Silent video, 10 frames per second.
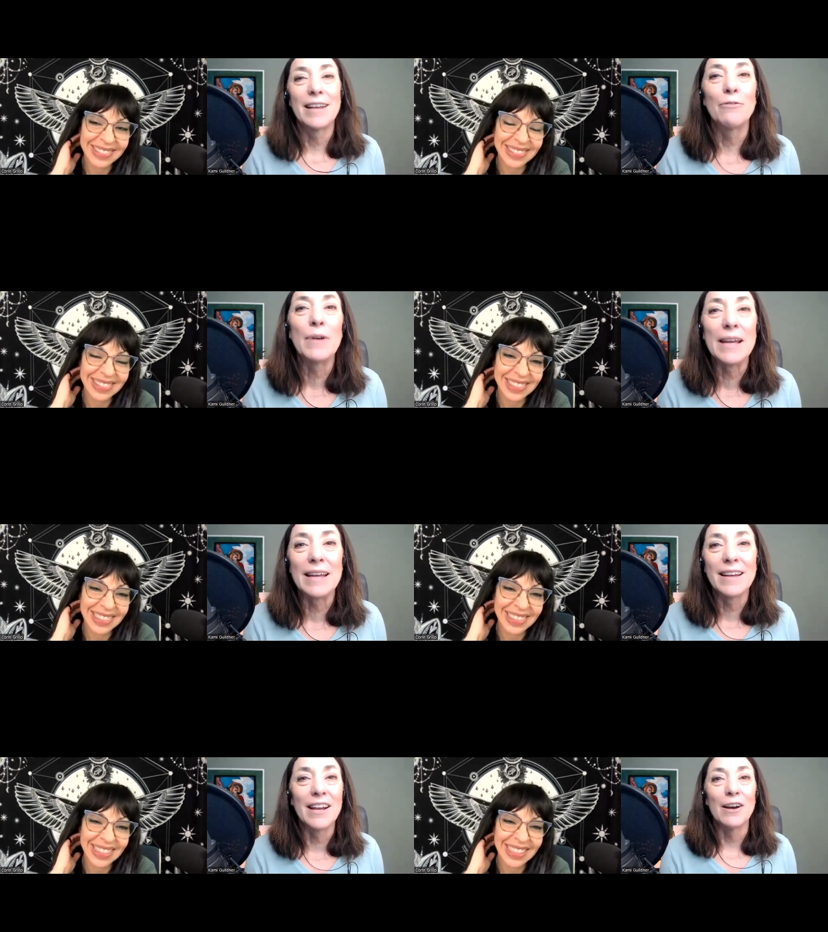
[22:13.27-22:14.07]
Speaker 1: if
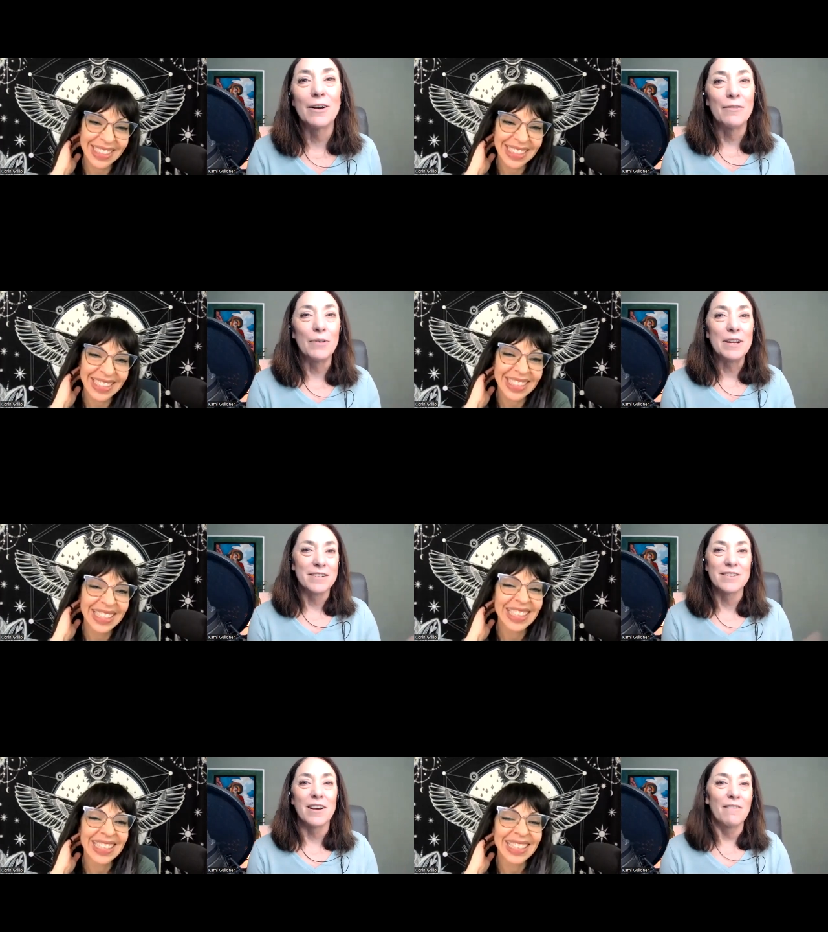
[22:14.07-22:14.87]
we, you know, if we
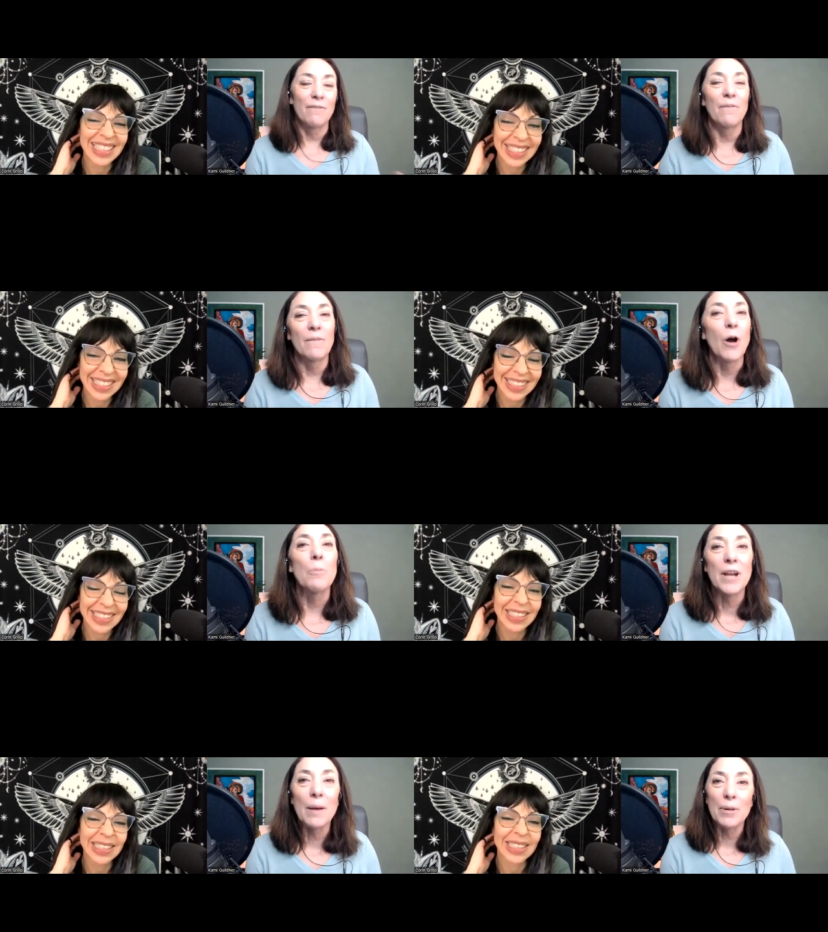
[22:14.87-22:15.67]
just
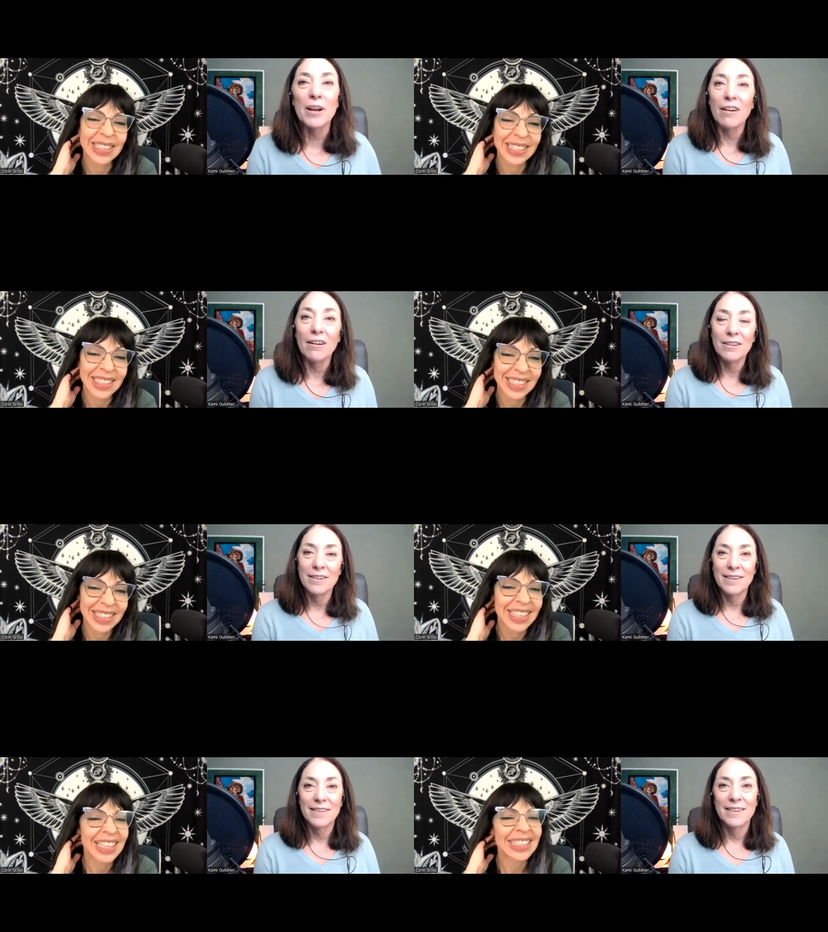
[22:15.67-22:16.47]
open up at all.
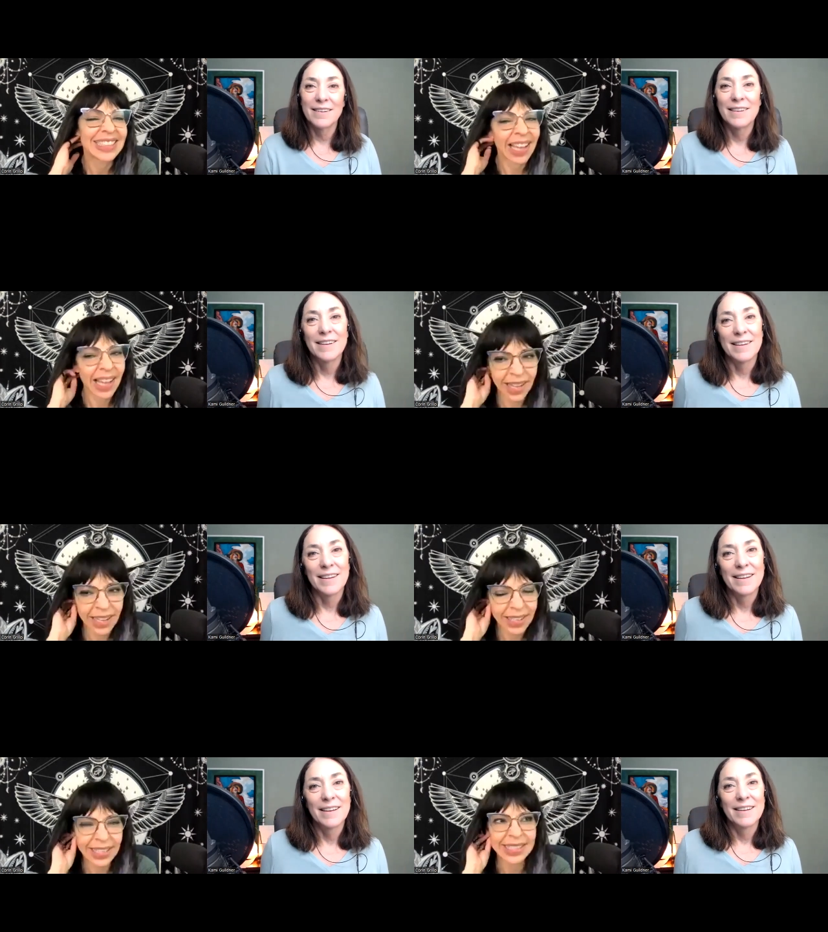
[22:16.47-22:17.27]

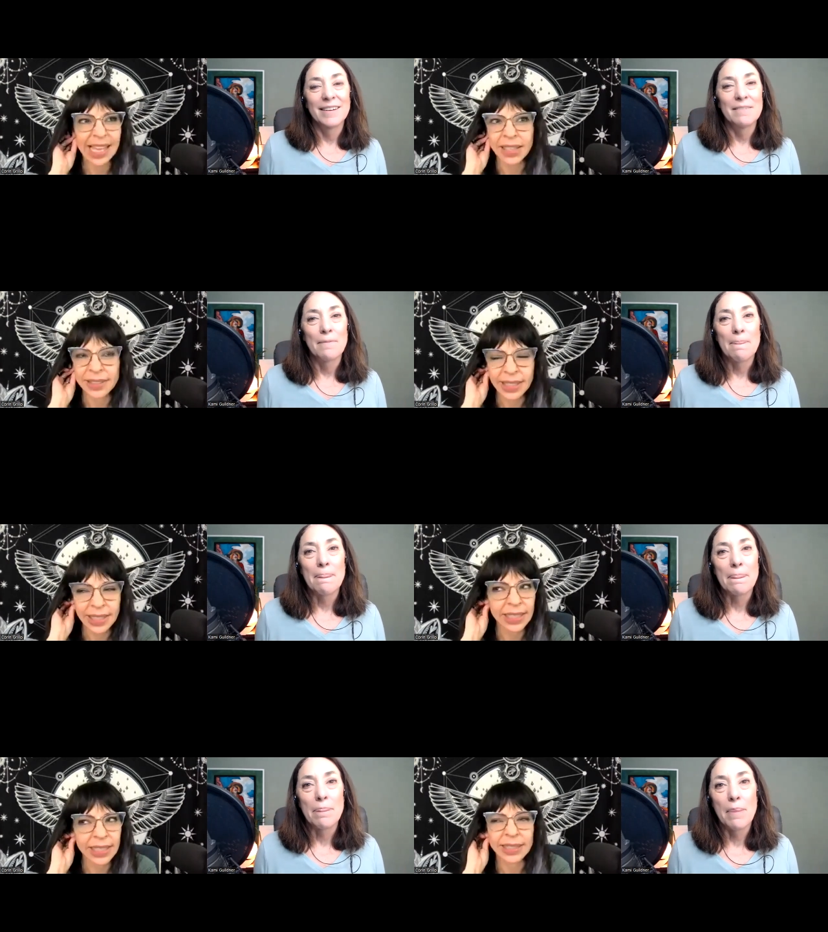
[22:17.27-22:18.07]
Speaker 2: Yeah, exactly.
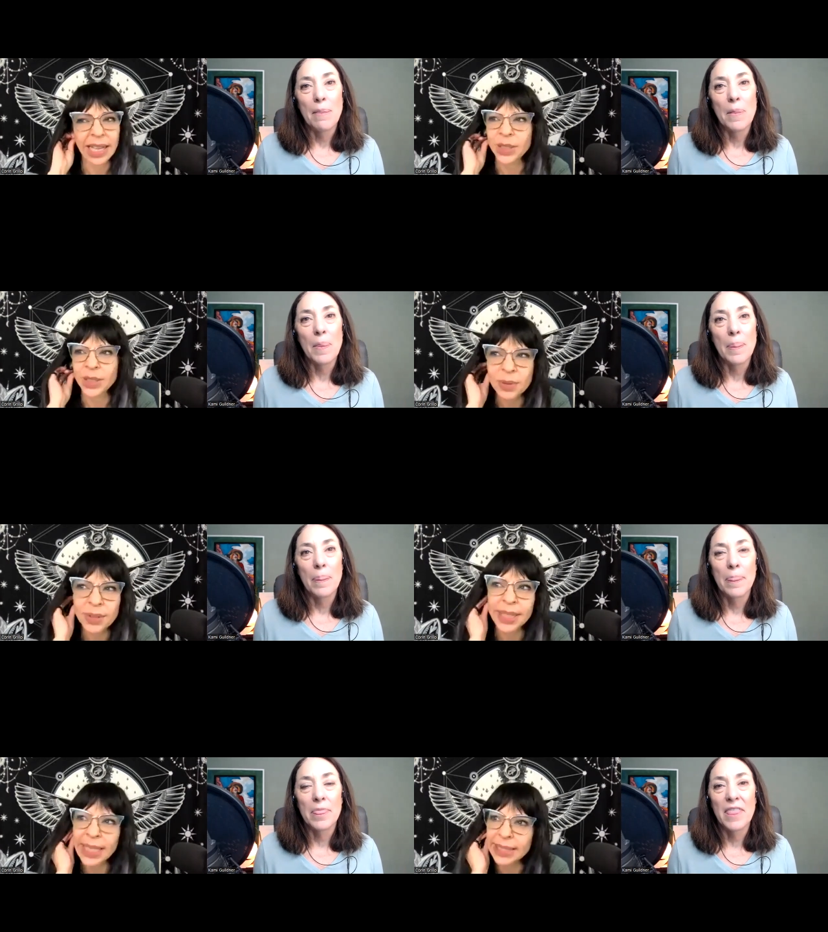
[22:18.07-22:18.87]
And I
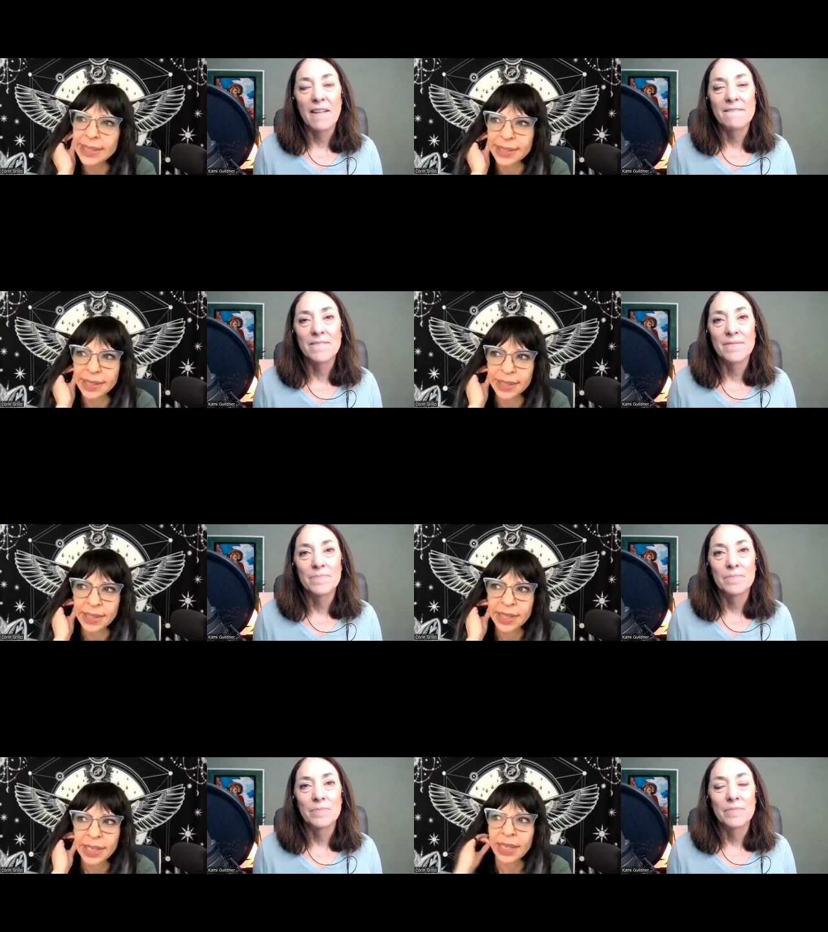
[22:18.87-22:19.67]
don't think it's
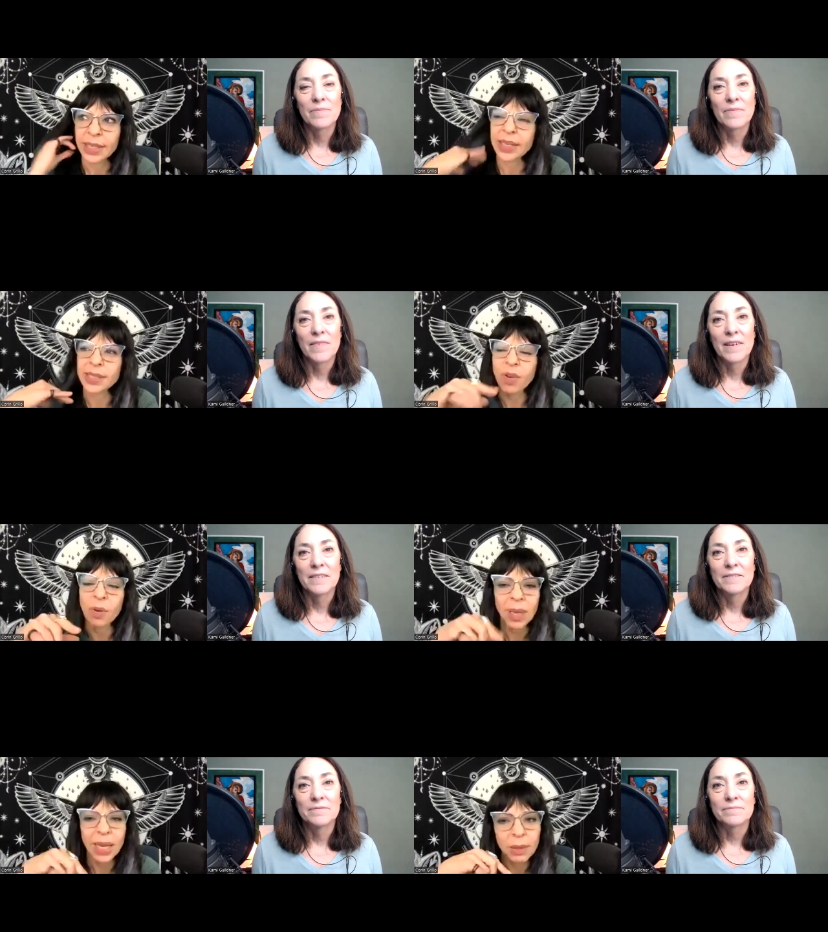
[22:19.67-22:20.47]
because for
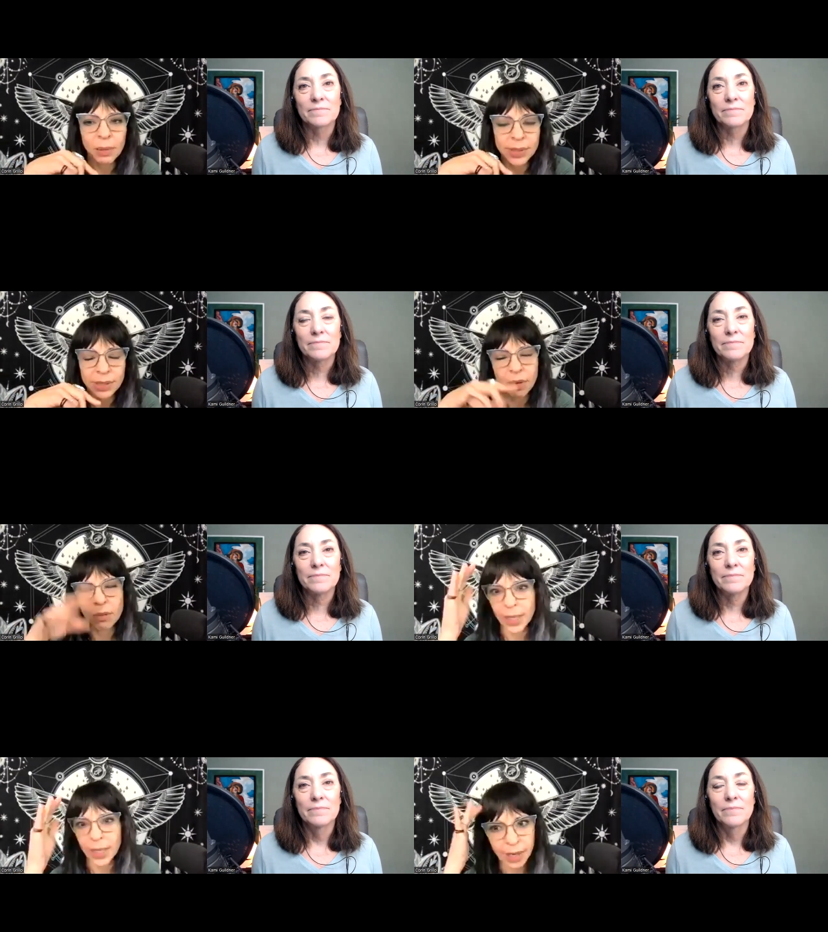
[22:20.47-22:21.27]
me, it was, oh
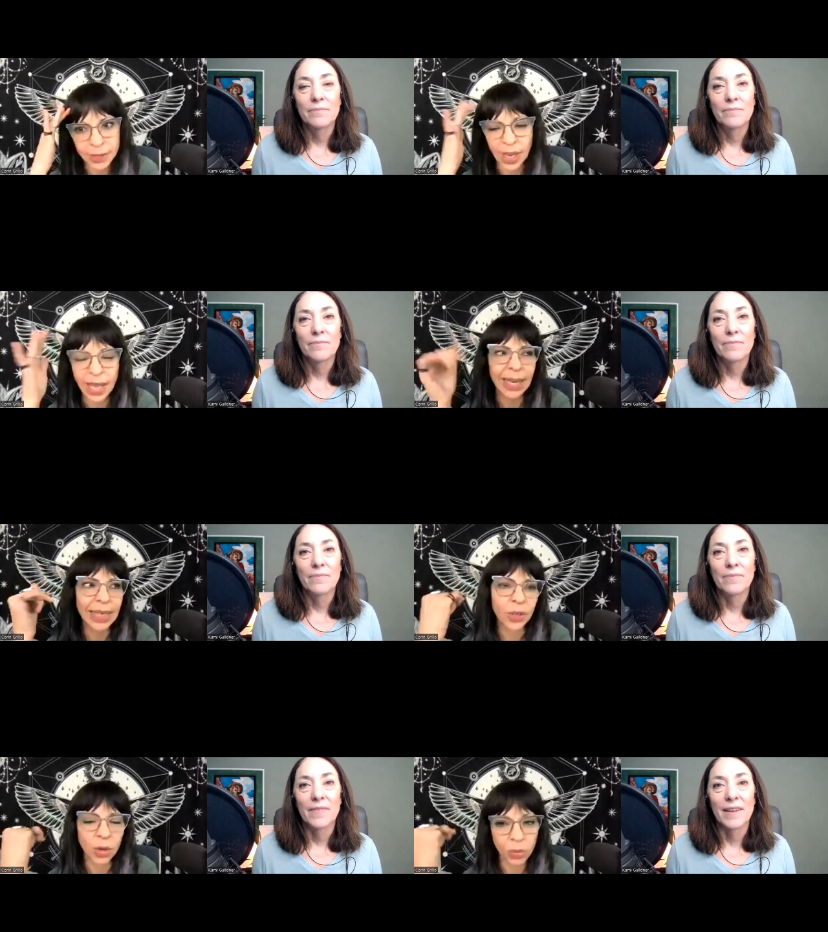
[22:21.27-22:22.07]
my gosh, had I
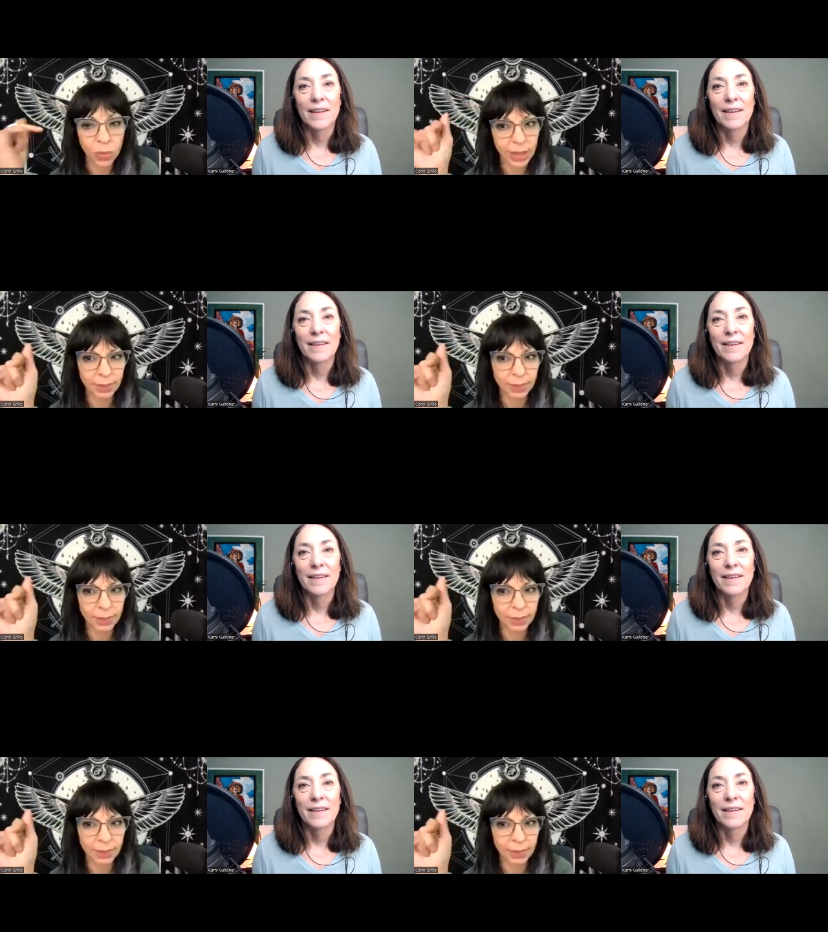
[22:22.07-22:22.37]
known what I'd